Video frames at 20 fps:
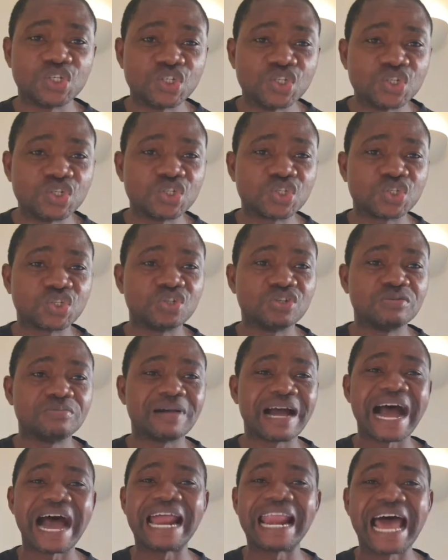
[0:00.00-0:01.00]
break it
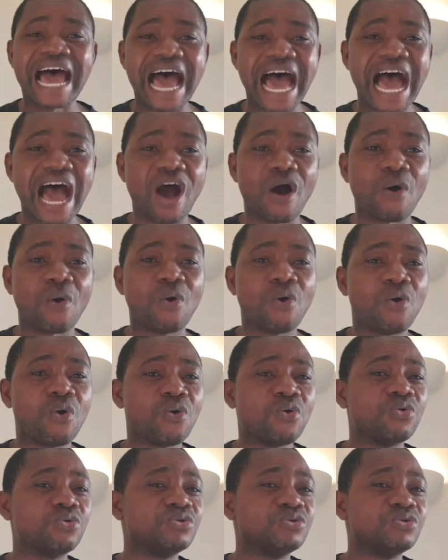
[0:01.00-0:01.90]
down, the truth,